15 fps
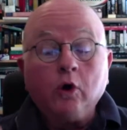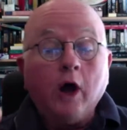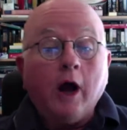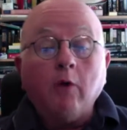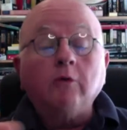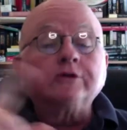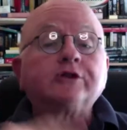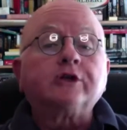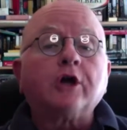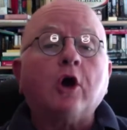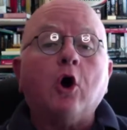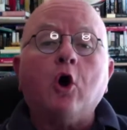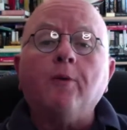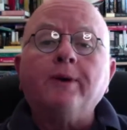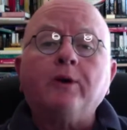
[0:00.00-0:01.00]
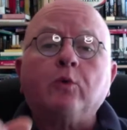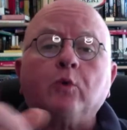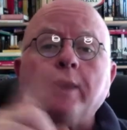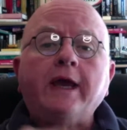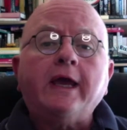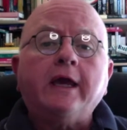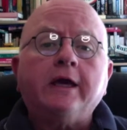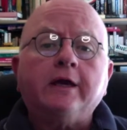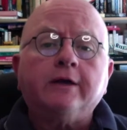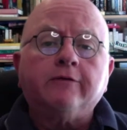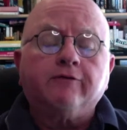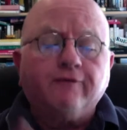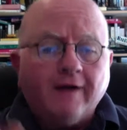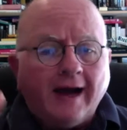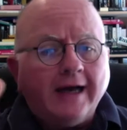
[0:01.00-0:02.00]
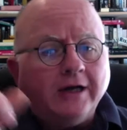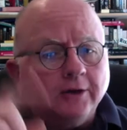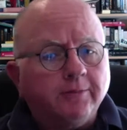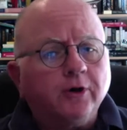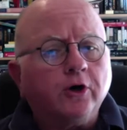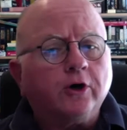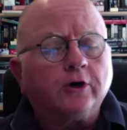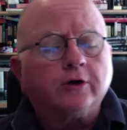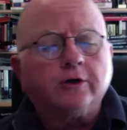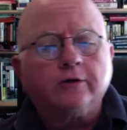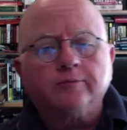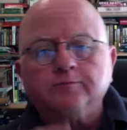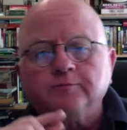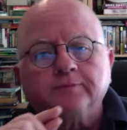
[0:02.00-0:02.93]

I want you to go home and read, find a book,